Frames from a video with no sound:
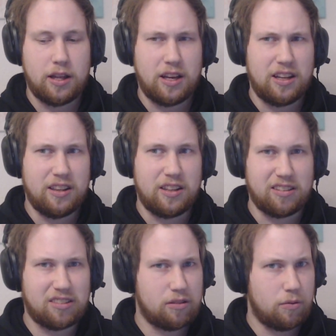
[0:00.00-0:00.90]

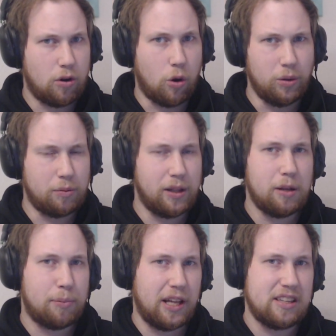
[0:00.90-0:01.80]
This only
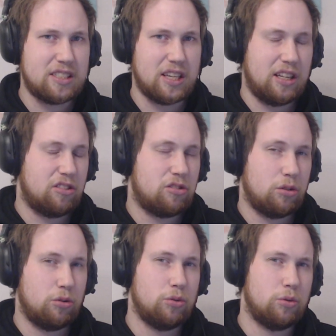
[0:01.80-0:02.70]
really plays
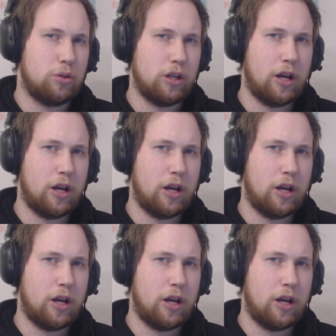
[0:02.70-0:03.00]
into,